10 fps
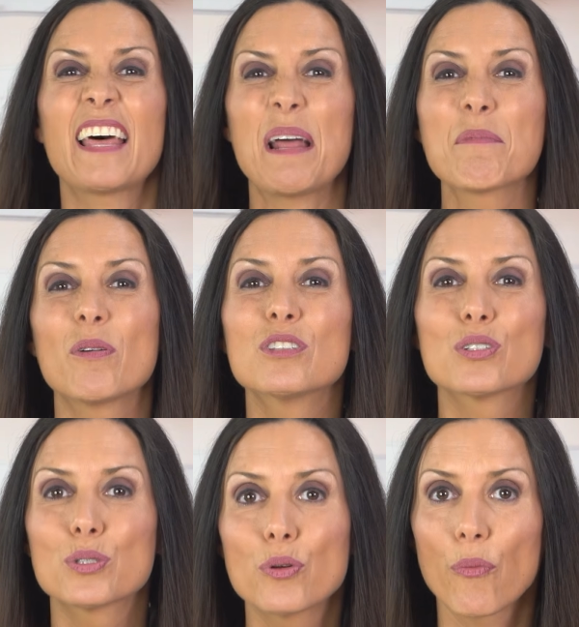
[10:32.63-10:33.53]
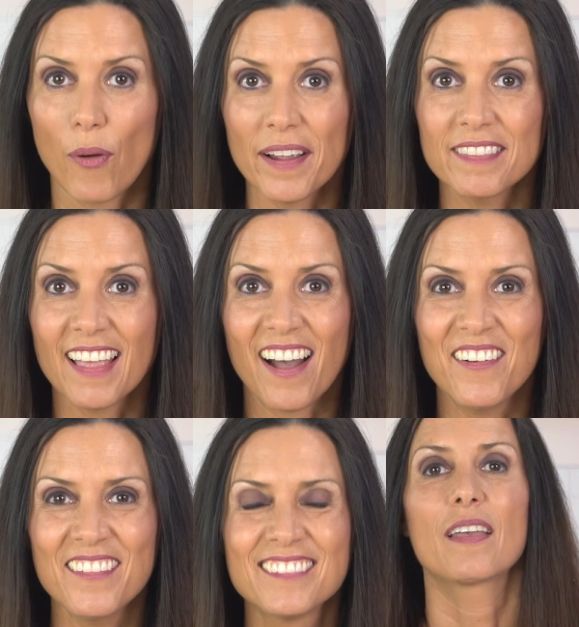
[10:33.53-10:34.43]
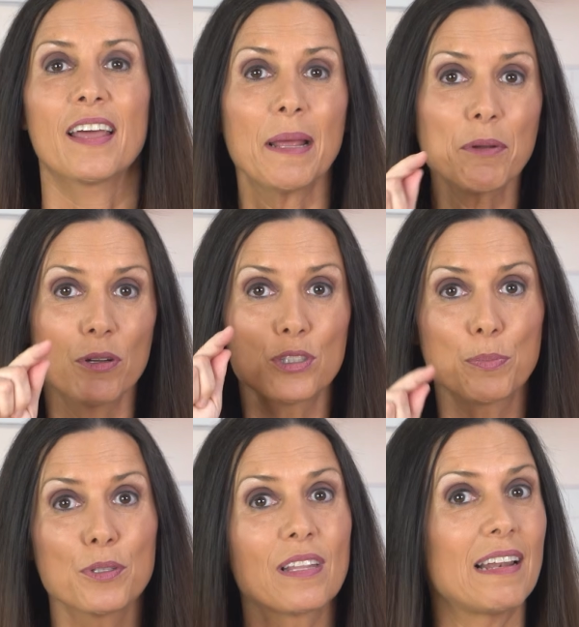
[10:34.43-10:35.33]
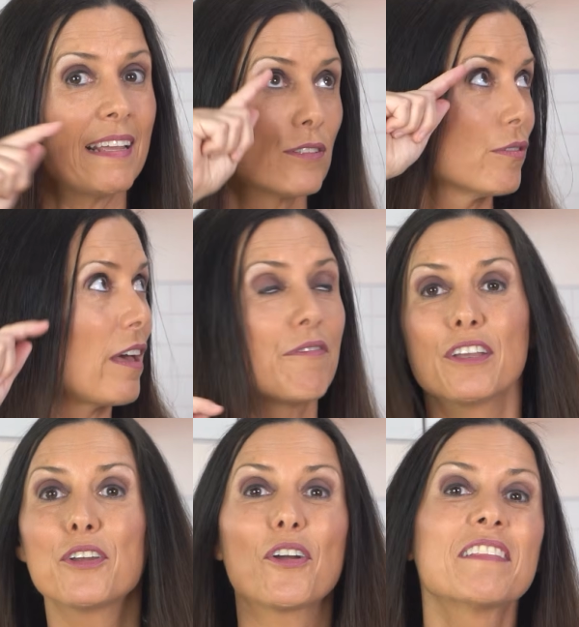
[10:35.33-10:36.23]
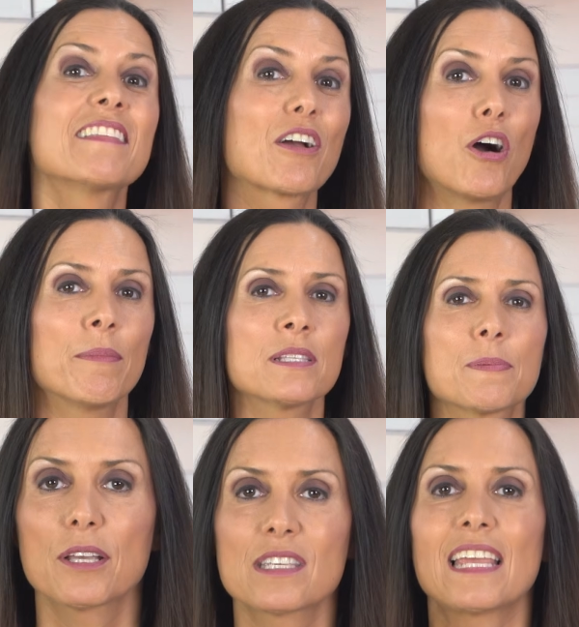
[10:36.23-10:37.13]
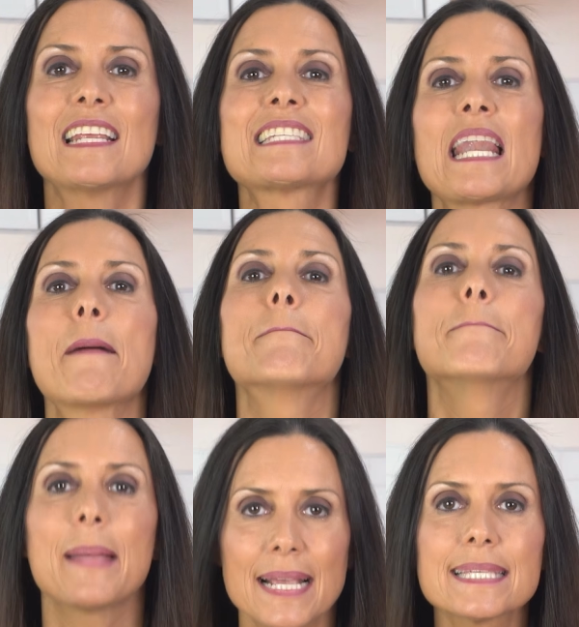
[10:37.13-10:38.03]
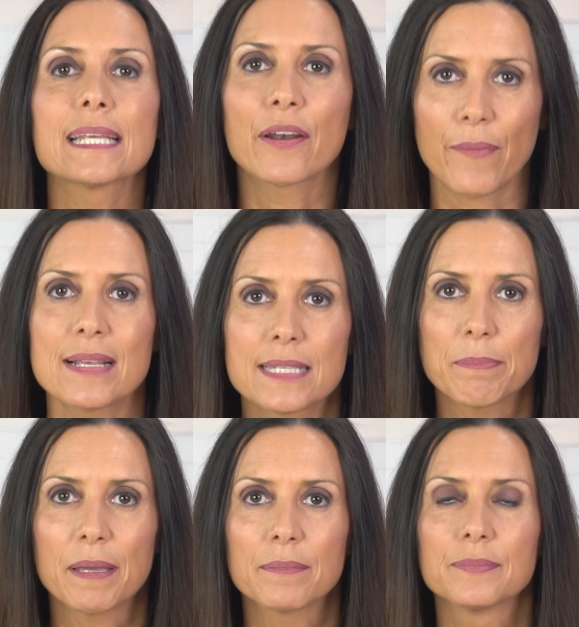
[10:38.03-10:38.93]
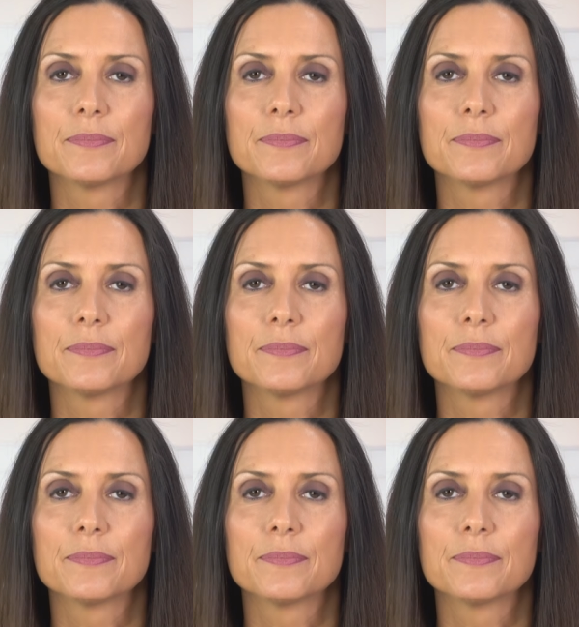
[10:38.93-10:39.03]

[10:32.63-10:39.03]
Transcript: that I'm going to do right now. And I'm going to put the link to that video in the comments because it is an amazing recipe.